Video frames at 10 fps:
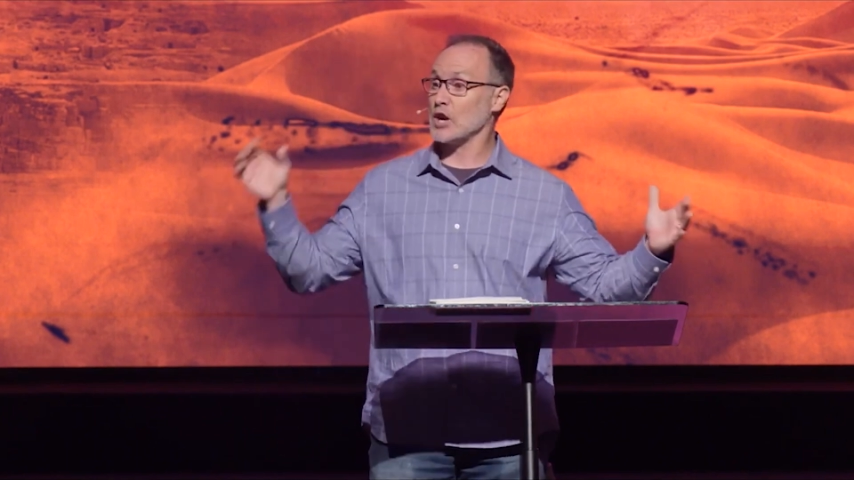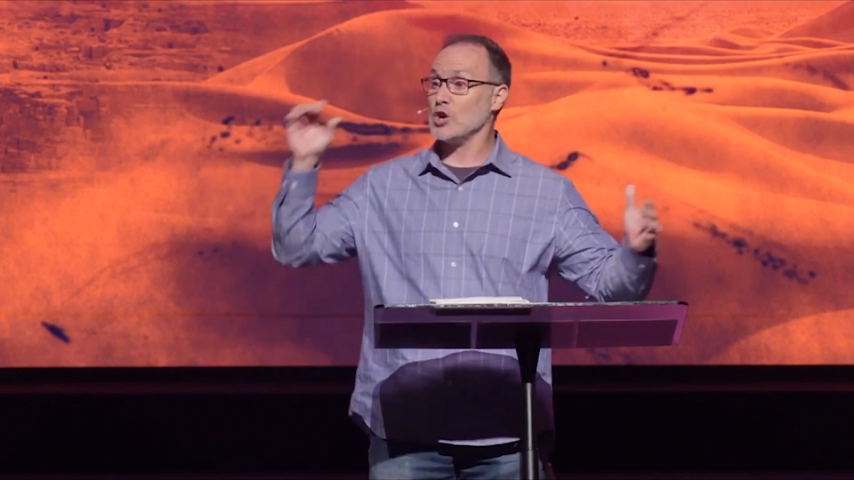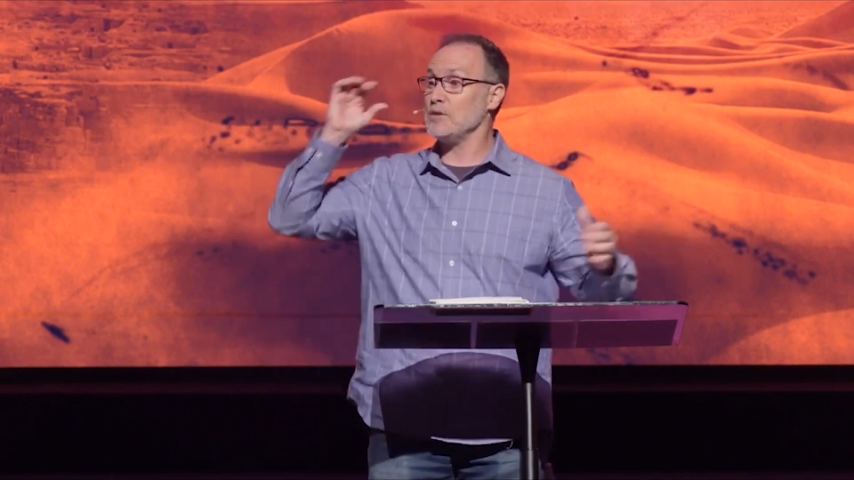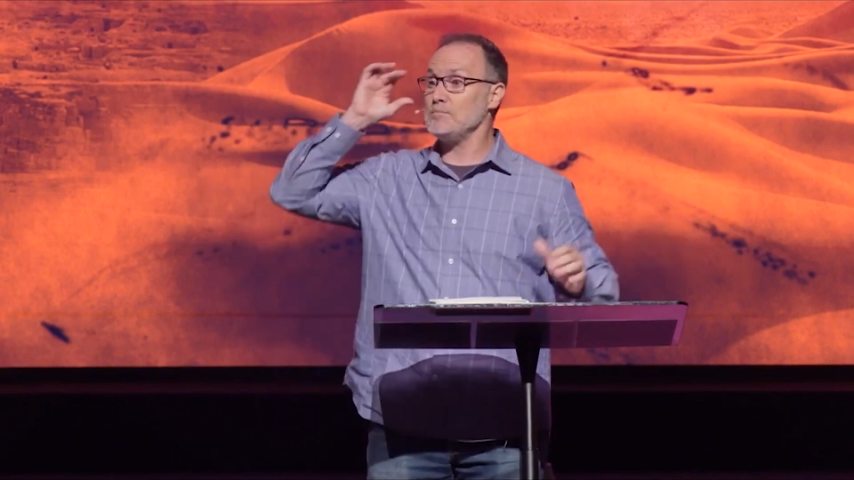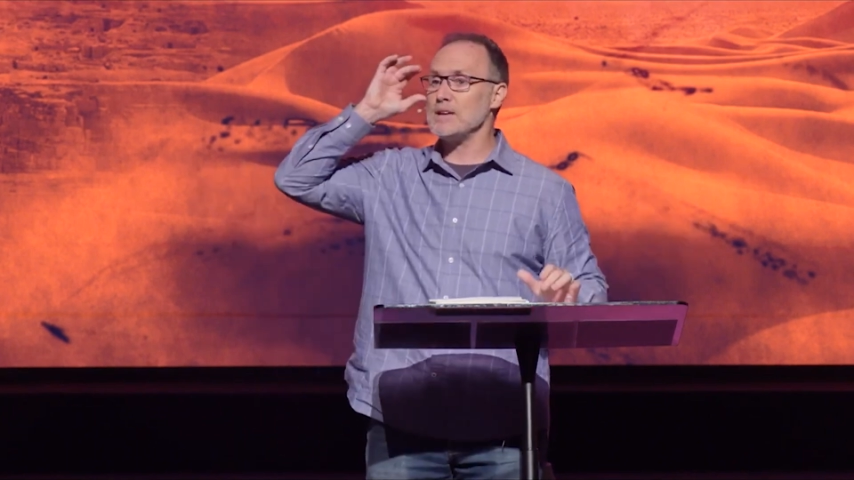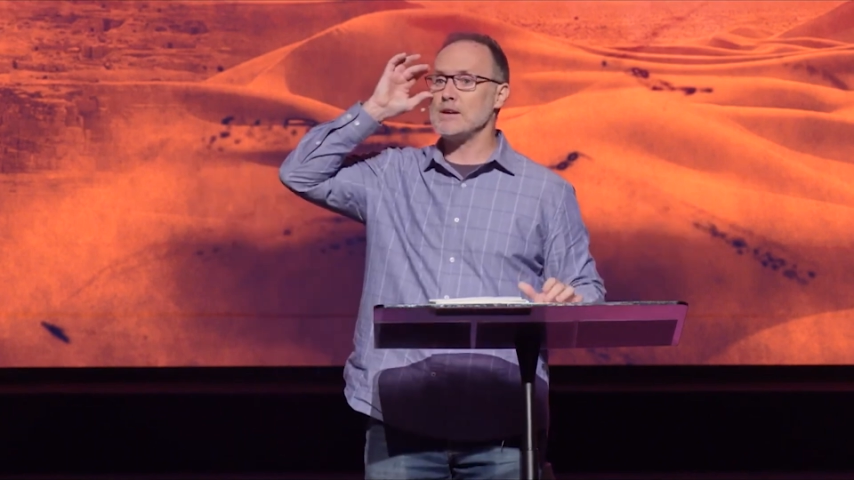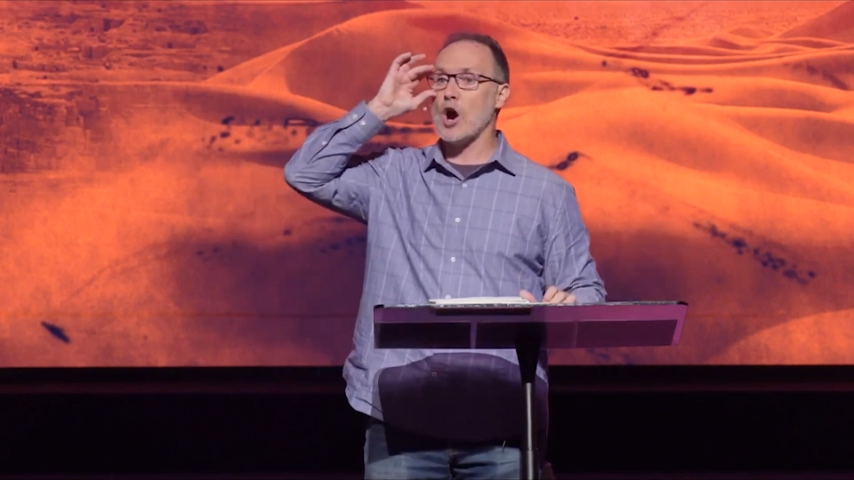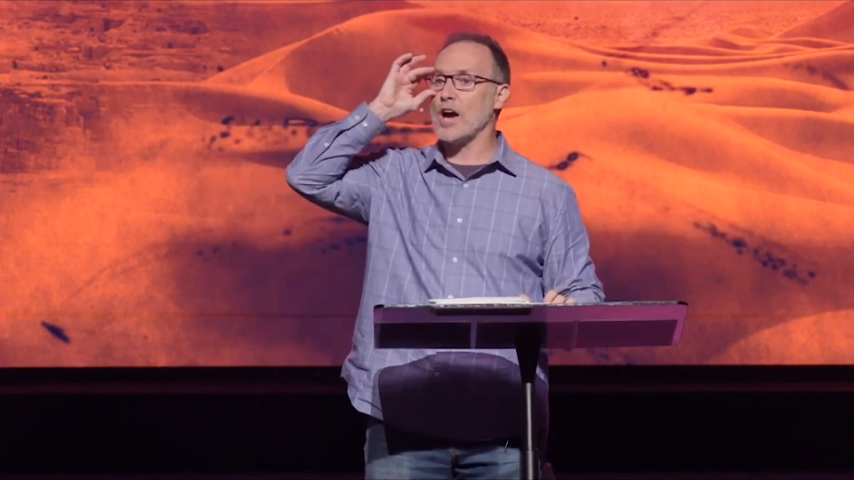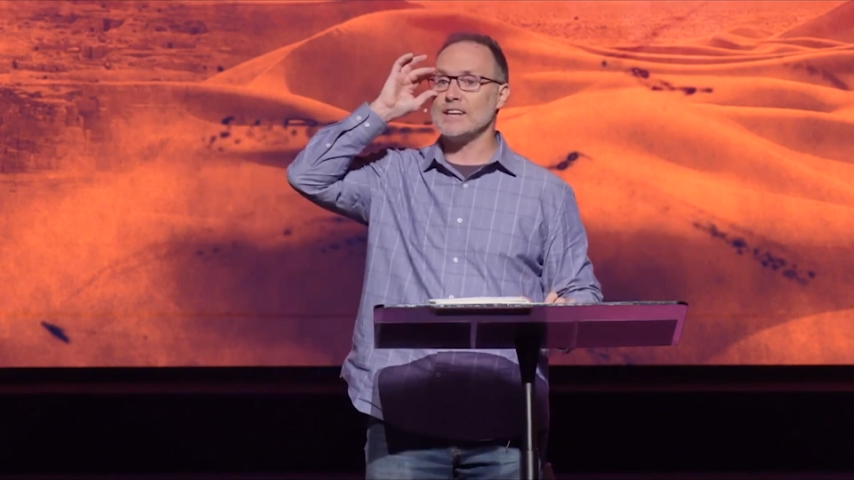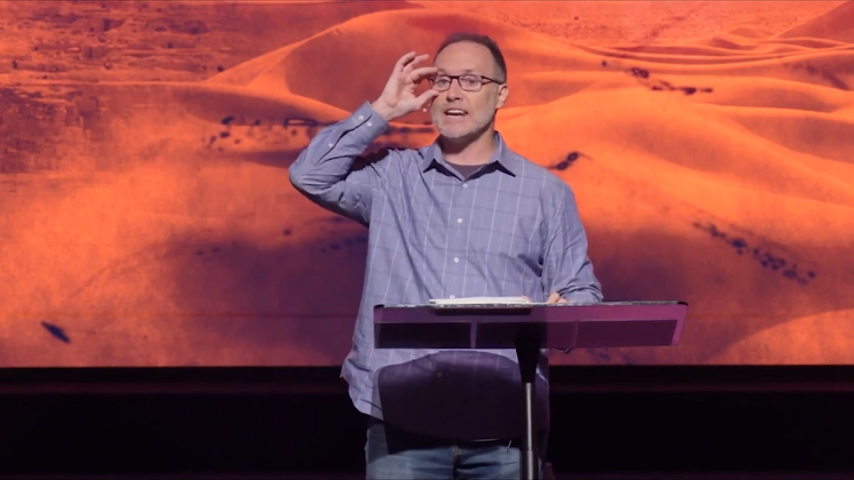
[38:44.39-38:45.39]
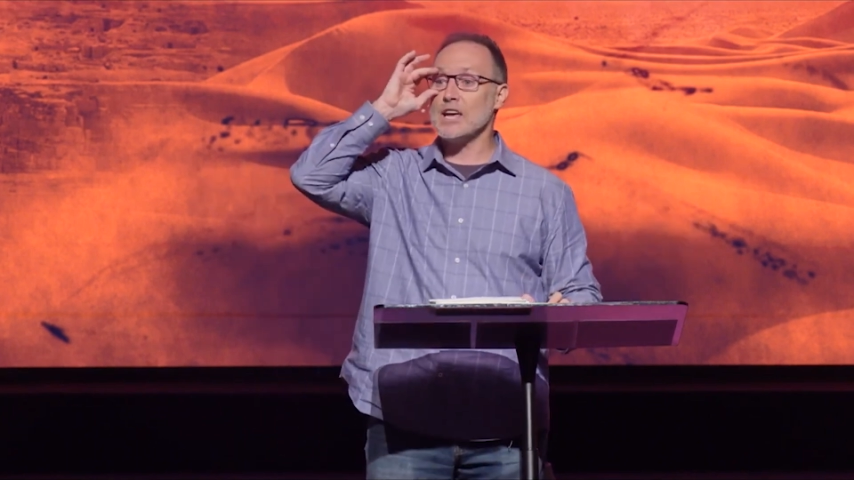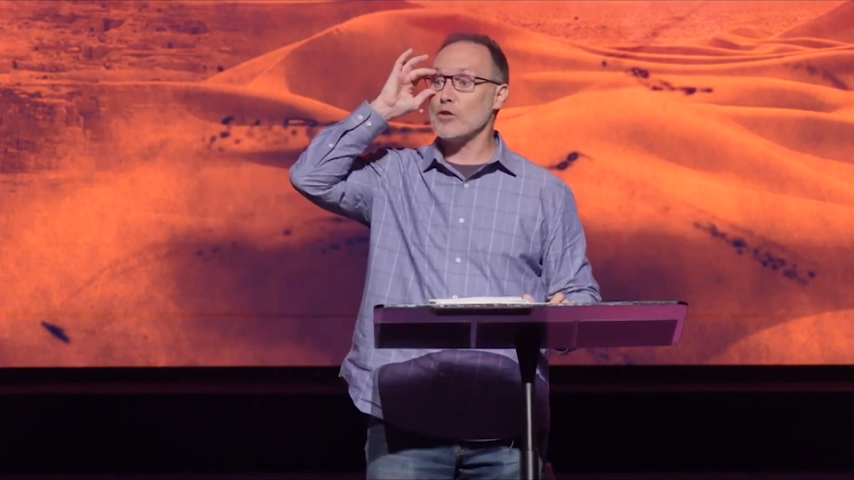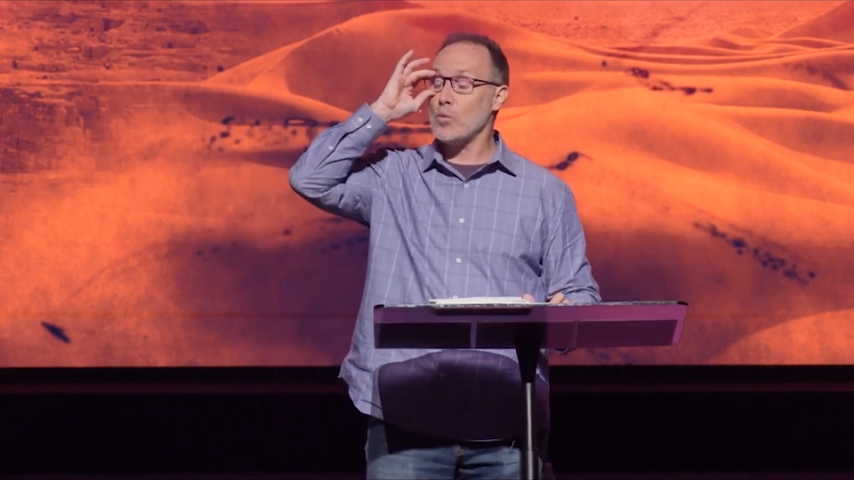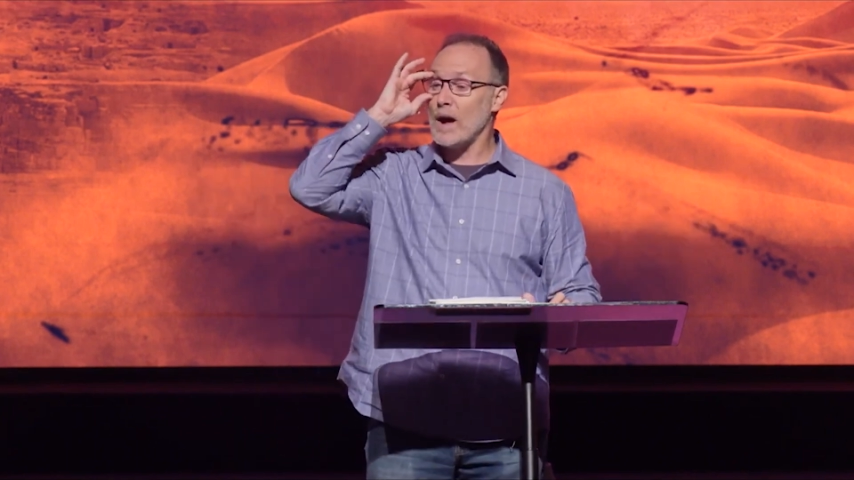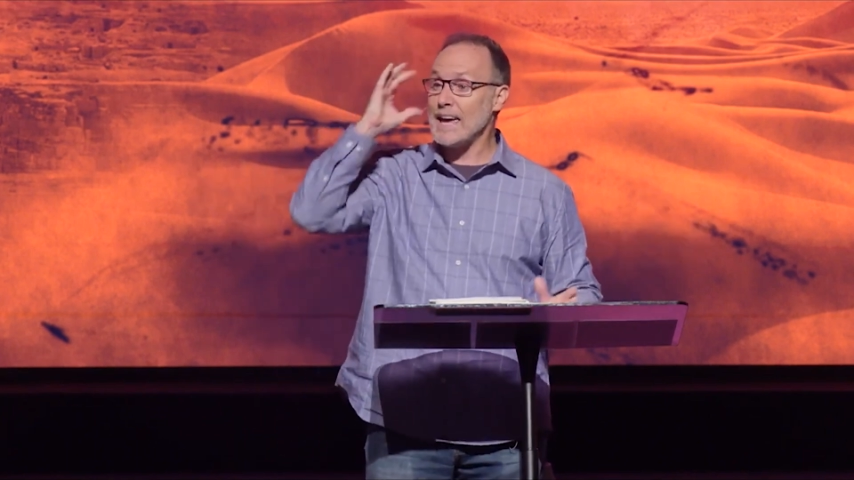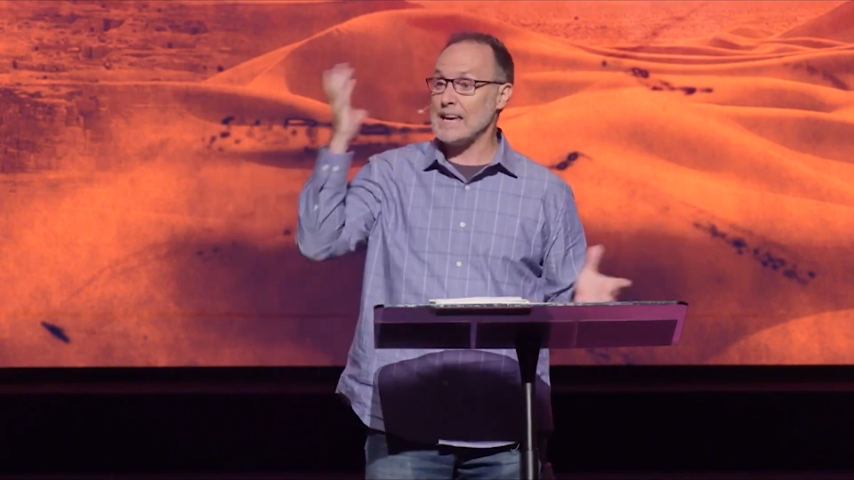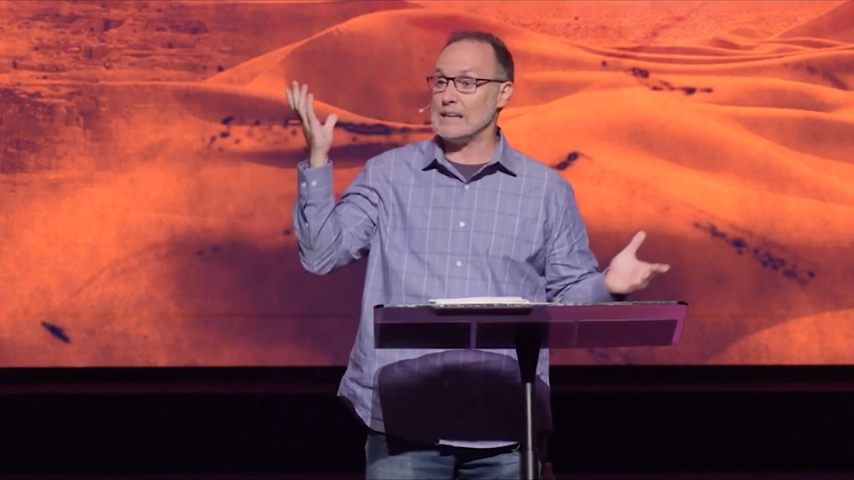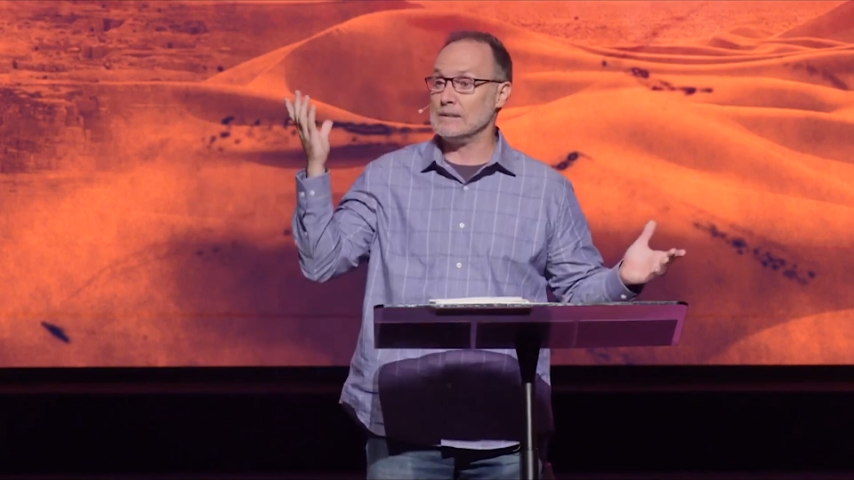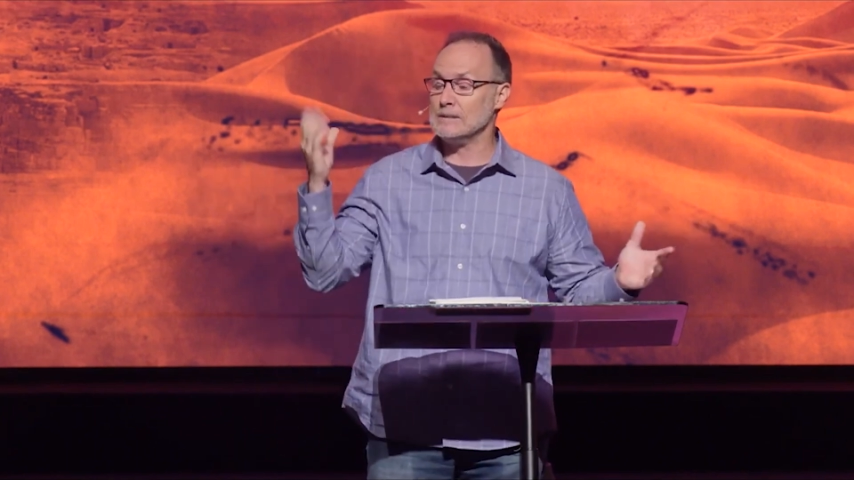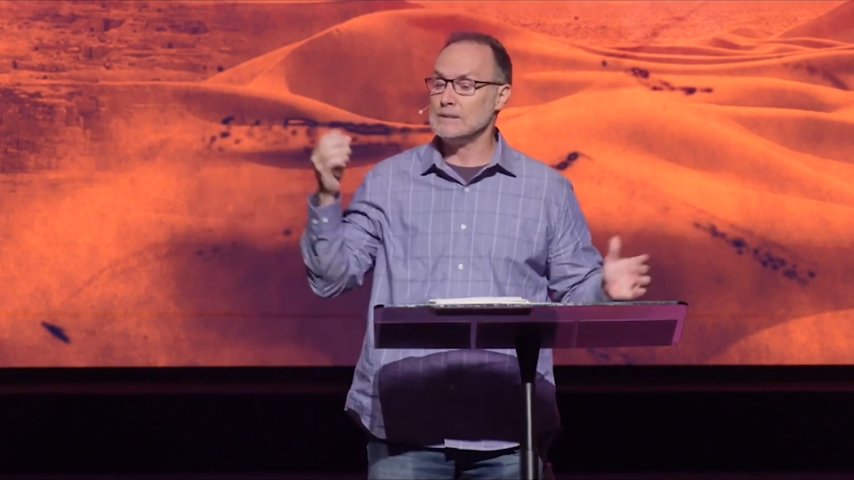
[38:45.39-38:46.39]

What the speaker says: that couldn't be gotten any other way?